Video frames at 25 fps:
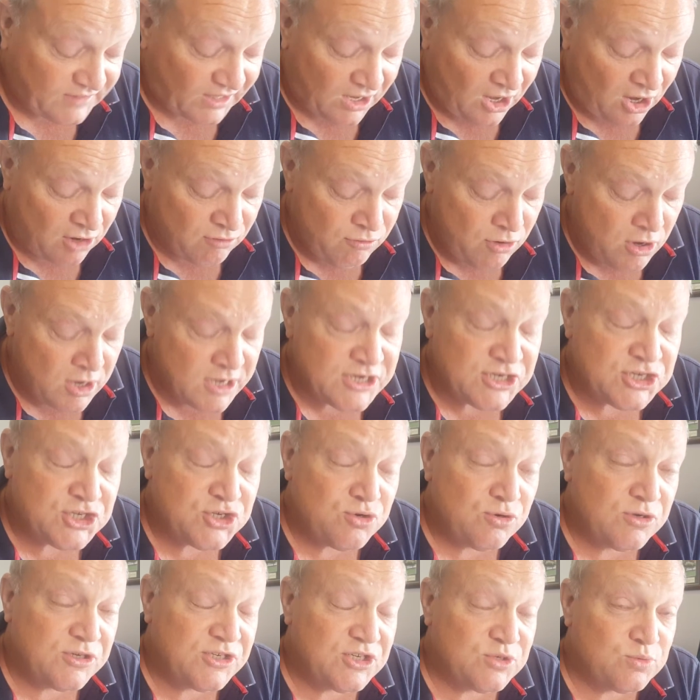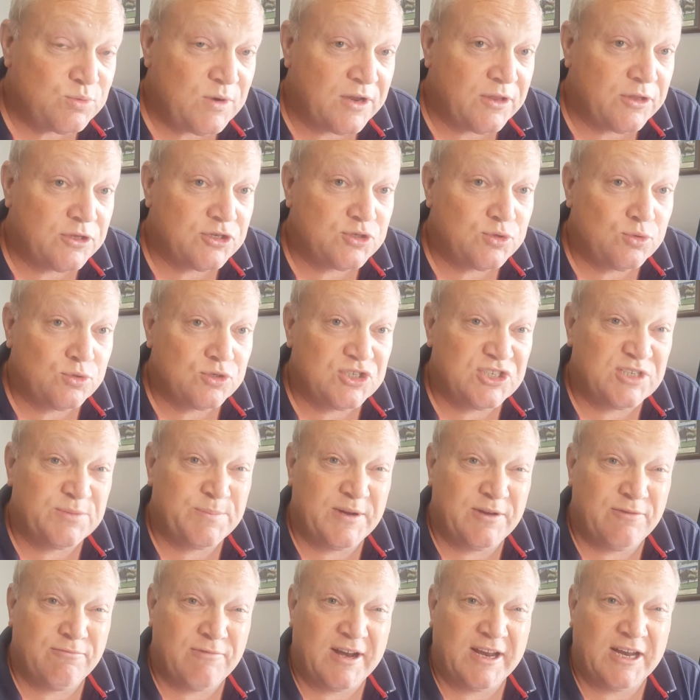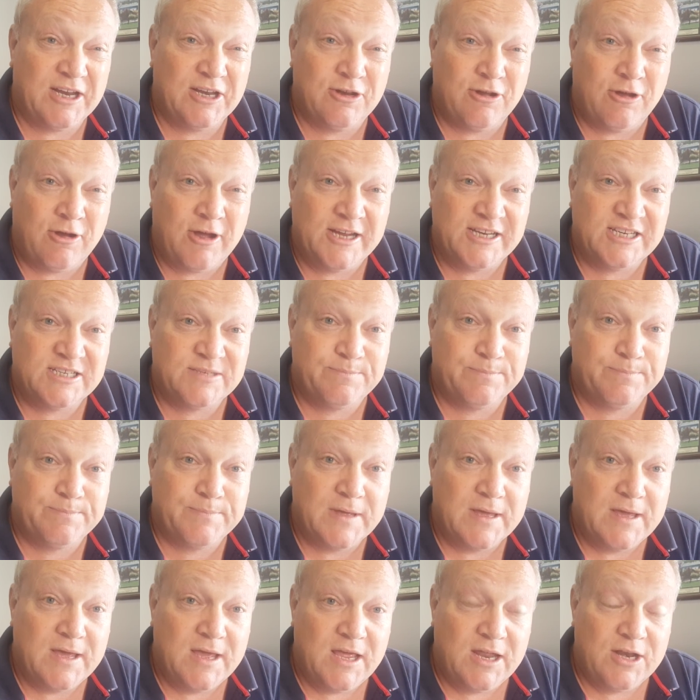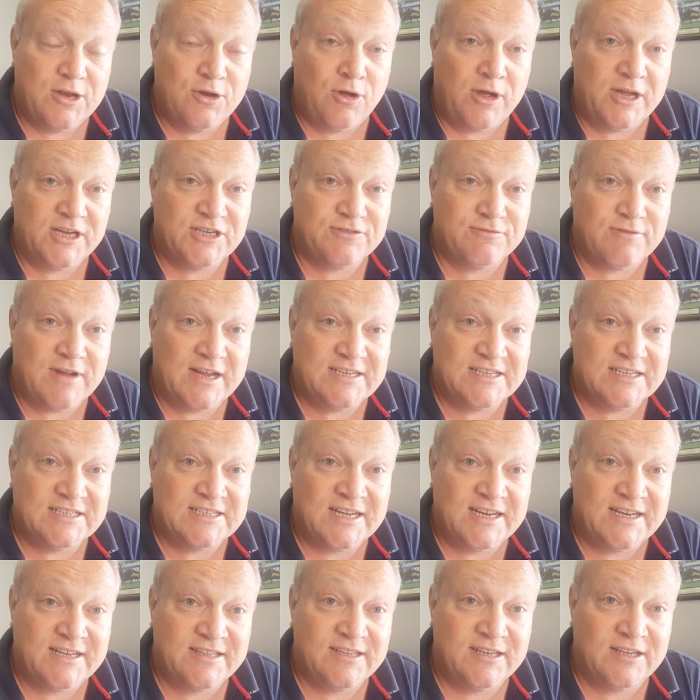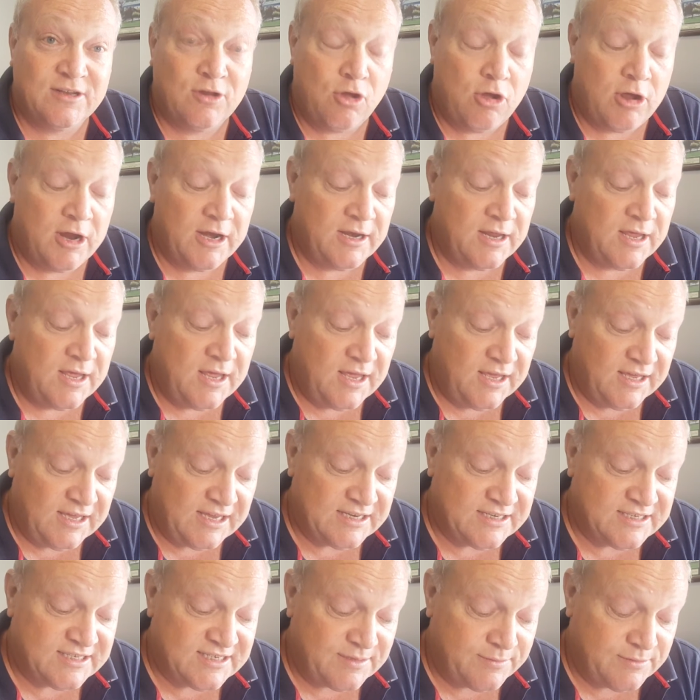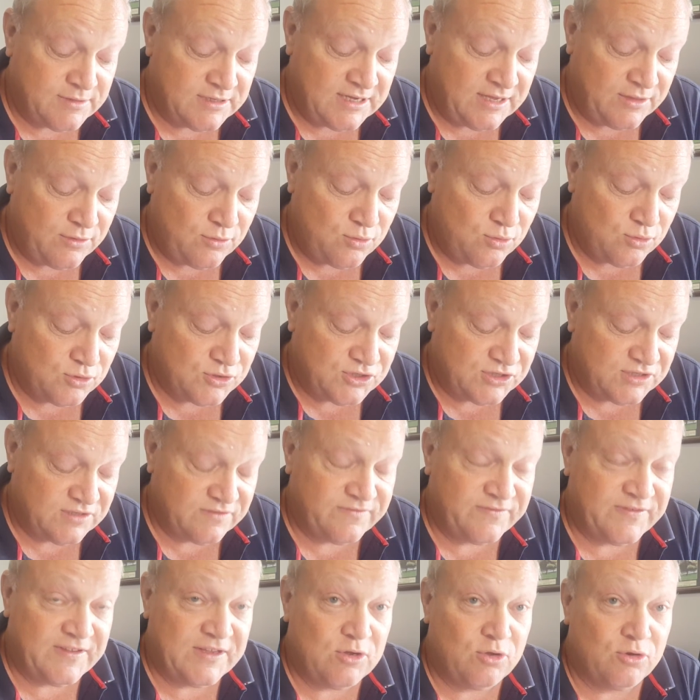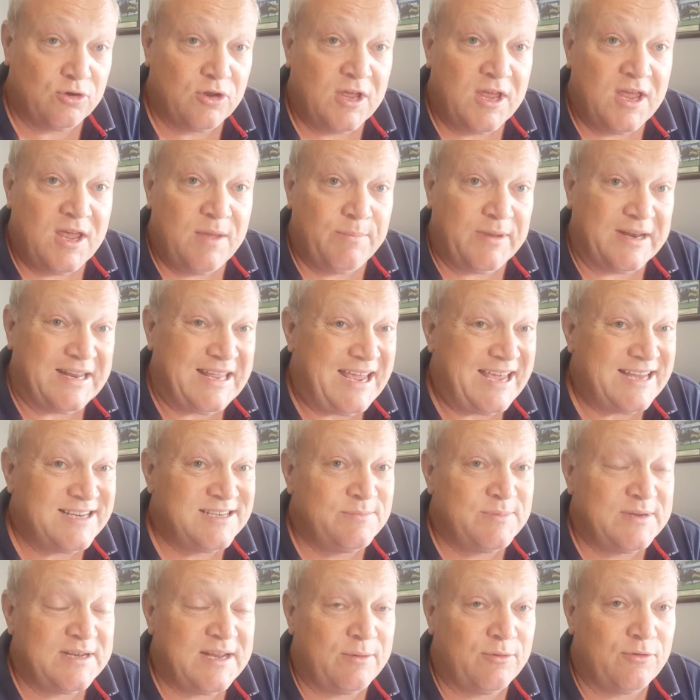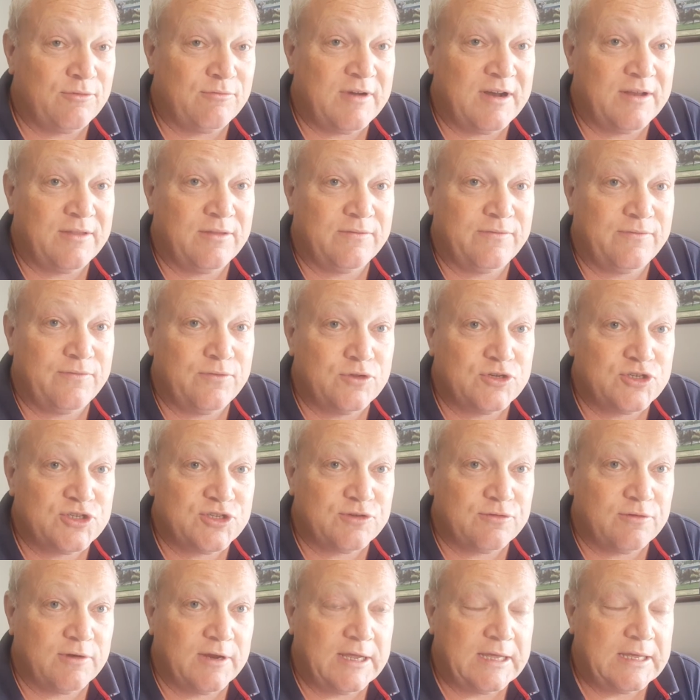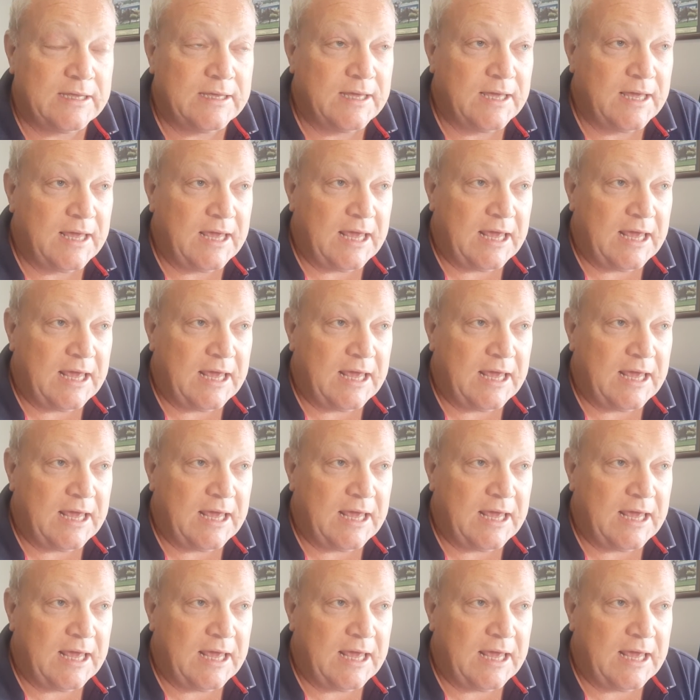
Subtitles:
O'Reilly's Choice is one of those horses that's been running nice races, hitting the line against some of the other horses in the field, but he hasn't been able to run in the first 3.